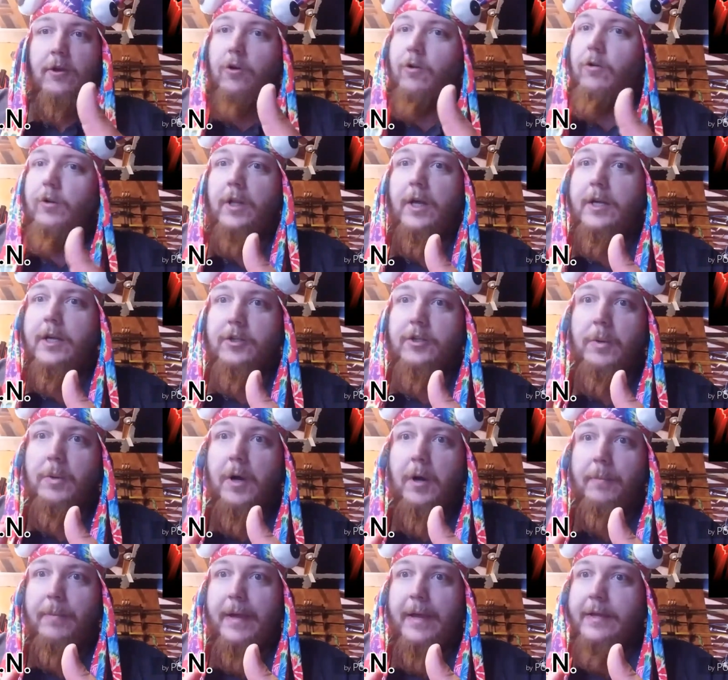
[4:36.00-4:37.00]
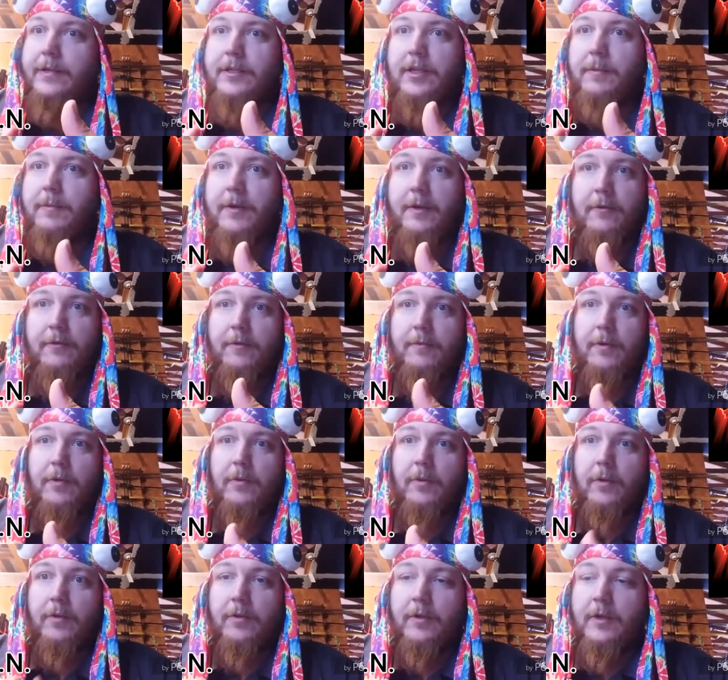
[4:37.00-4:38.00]
Whole lot of swamp ass coming in from the
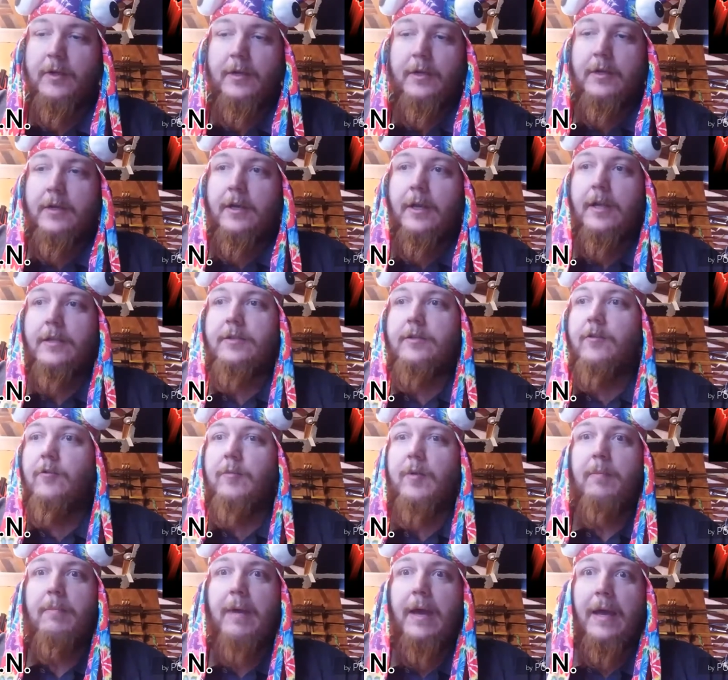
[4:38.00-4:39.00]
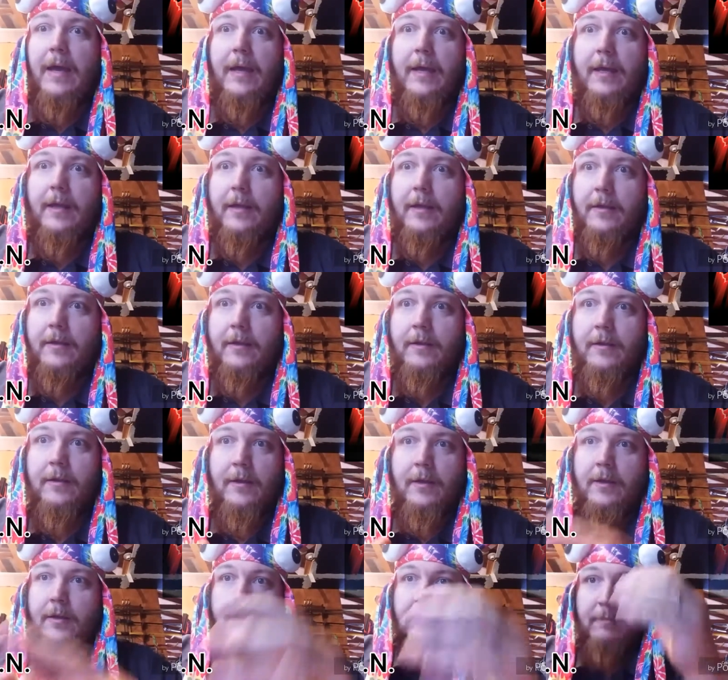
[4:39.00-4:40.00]
north. It's gonna be bad
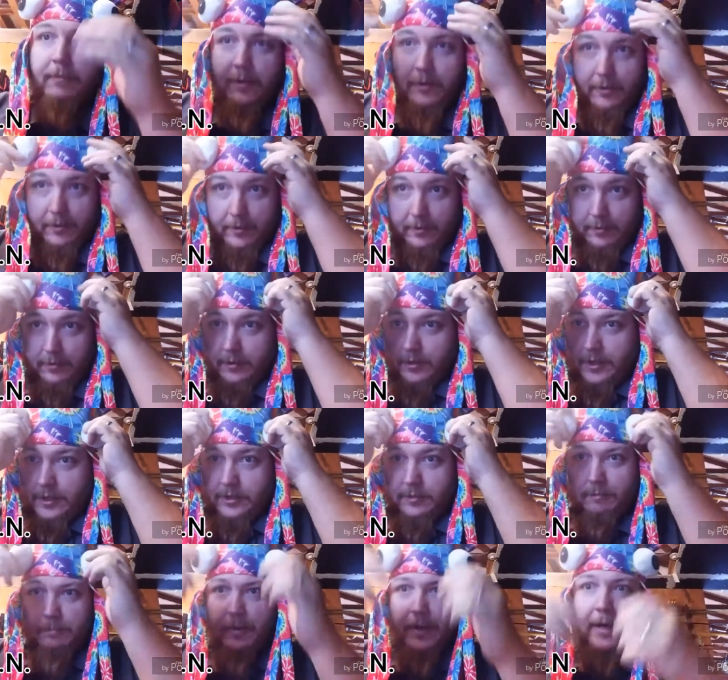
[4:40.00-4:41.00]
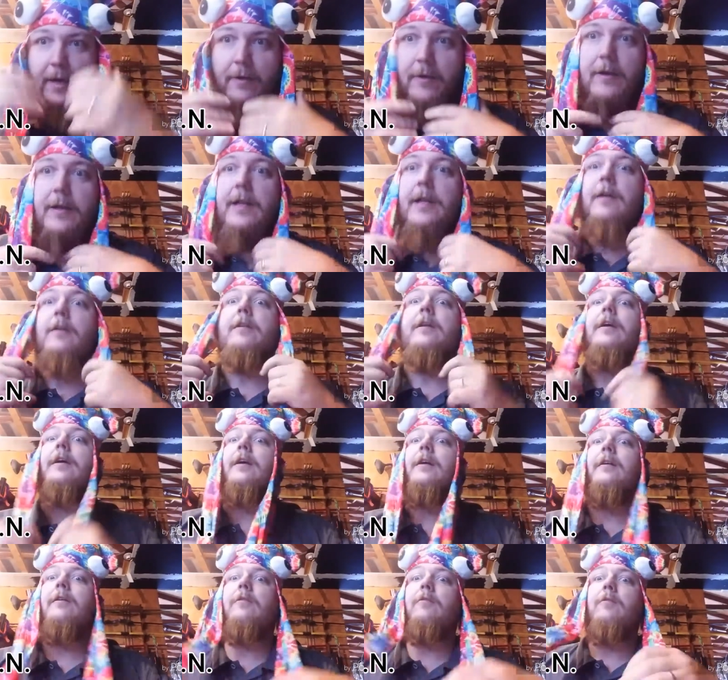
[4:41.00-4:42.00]
get some powder down
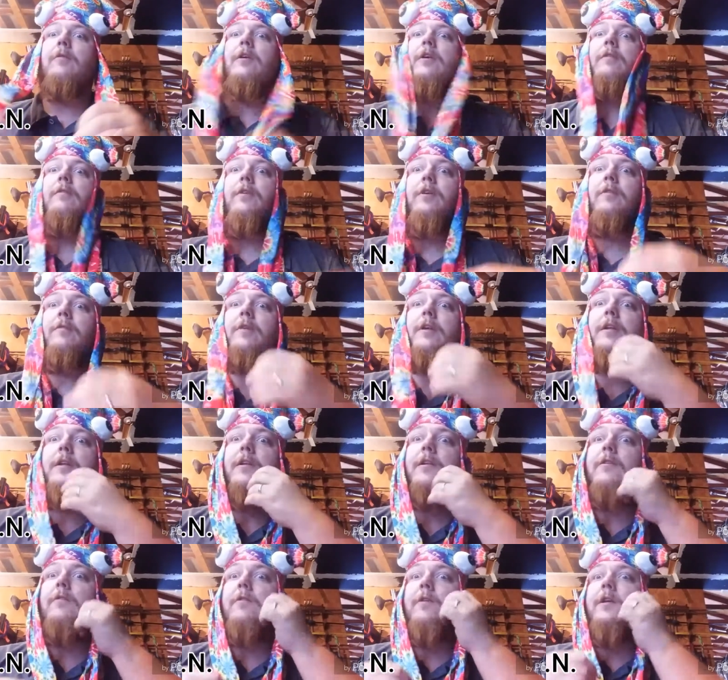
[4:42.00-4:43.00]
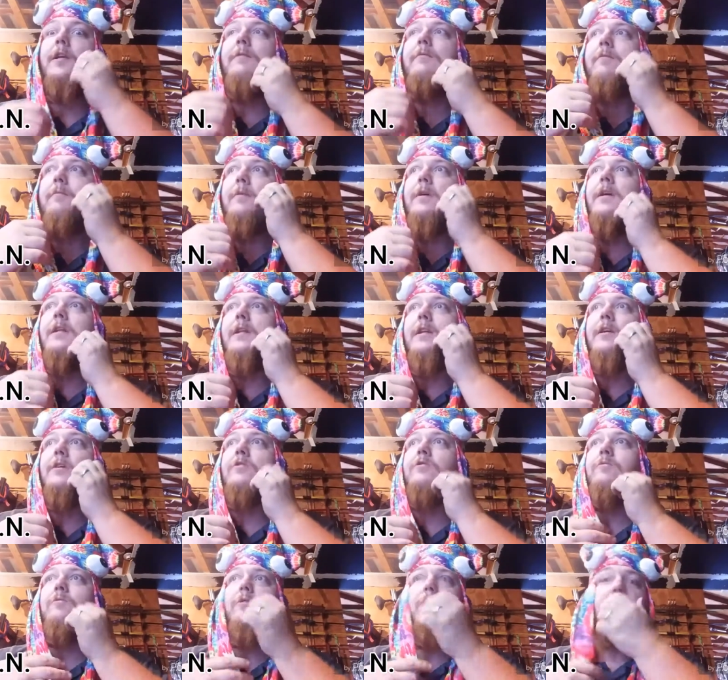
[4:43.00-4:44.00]
there, whatever you need to do to keep from getting
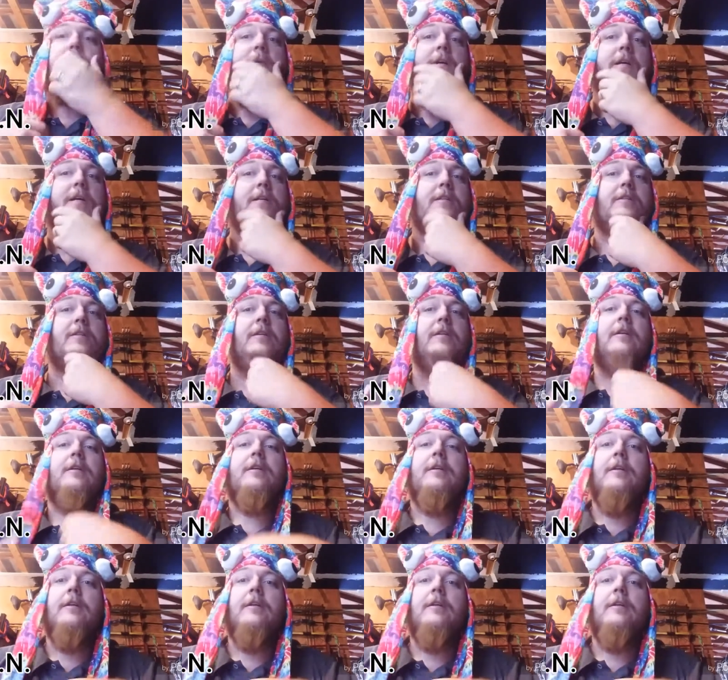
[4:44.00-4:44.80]
that swamp ass.